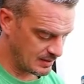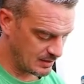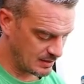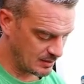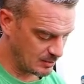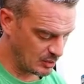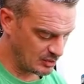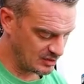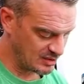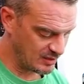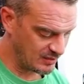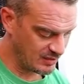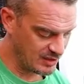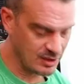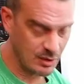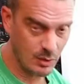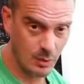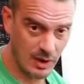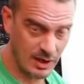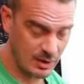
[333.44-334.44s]
the most
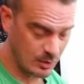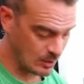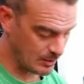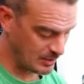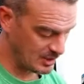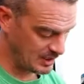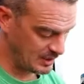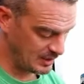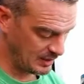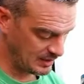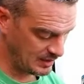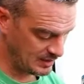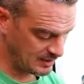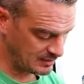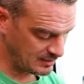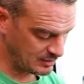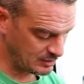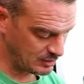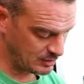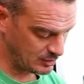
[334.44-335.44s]
convenient way normally is
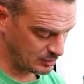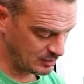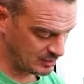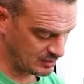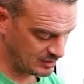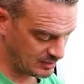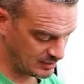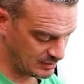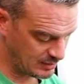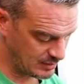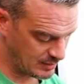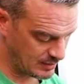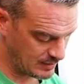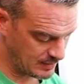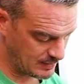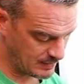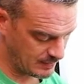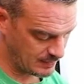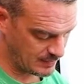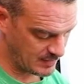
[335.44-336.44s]
to use
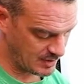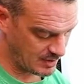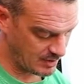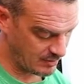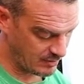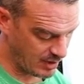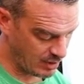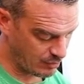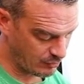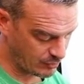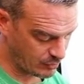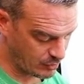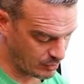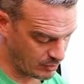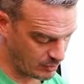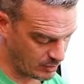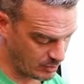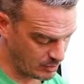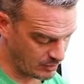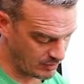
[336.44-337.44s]
a valve core
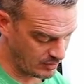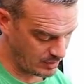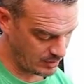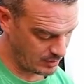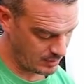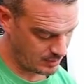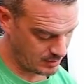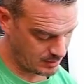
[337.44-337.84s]
remover